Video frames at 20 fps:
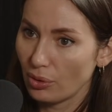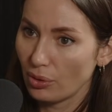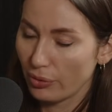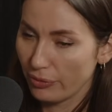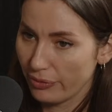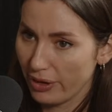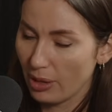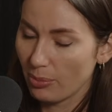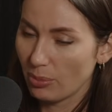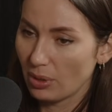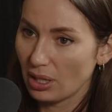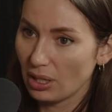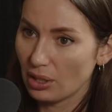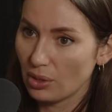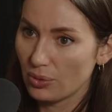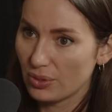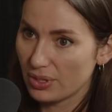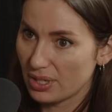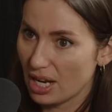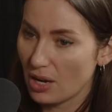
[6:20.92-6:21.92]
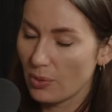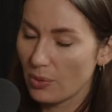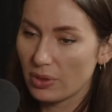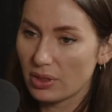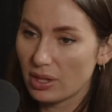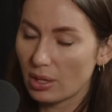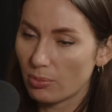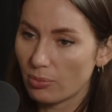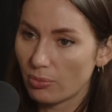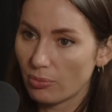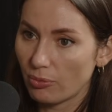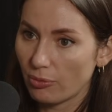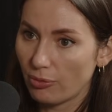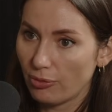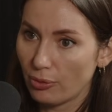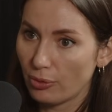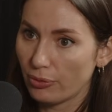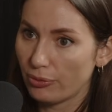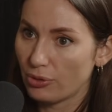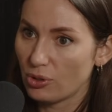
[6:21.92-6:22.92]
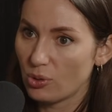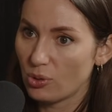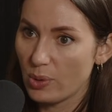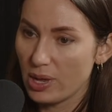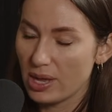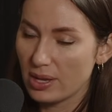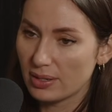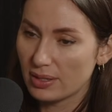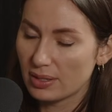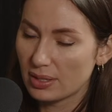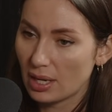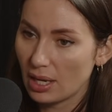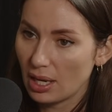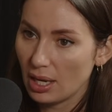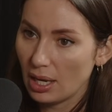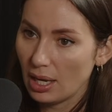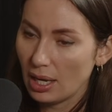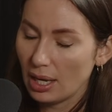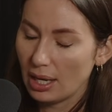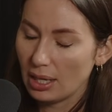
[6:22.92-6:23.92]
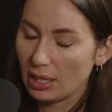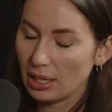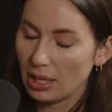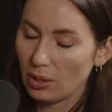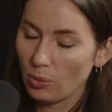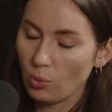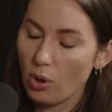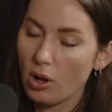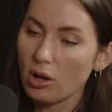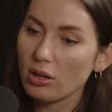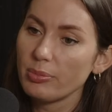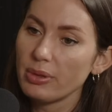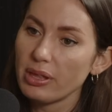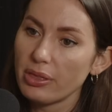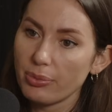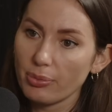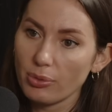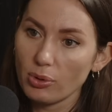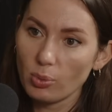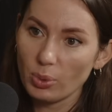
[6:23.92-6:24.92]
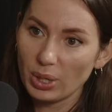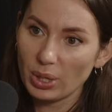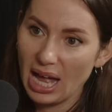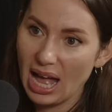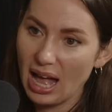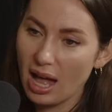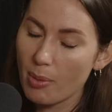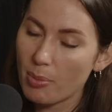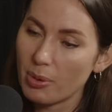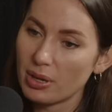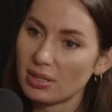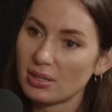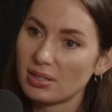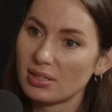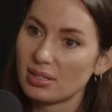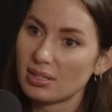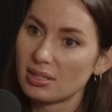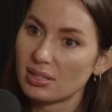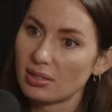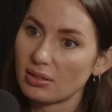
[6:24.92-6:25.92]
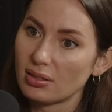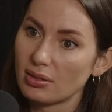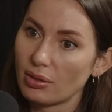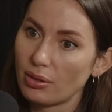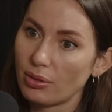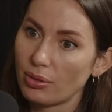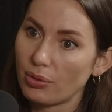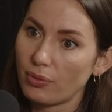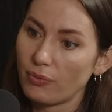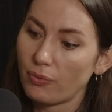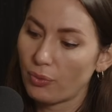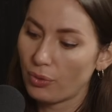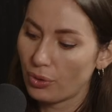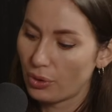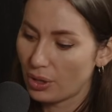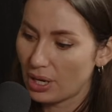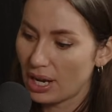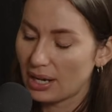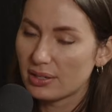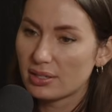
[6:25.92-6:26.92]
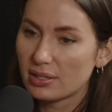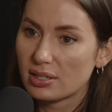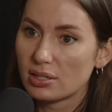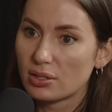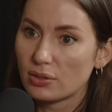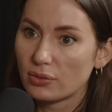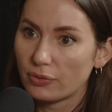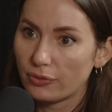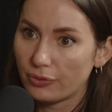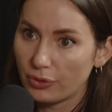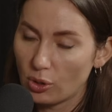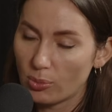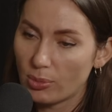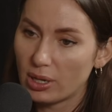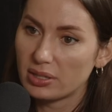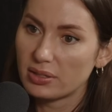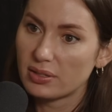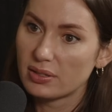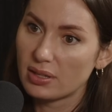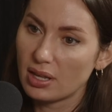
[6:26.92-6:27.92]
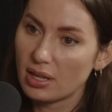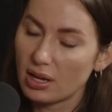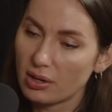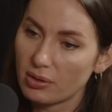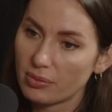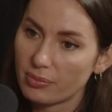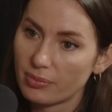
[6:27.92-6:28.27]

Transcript: family. You stay with them for a few weeks, and walk me through what happens for the next few months there.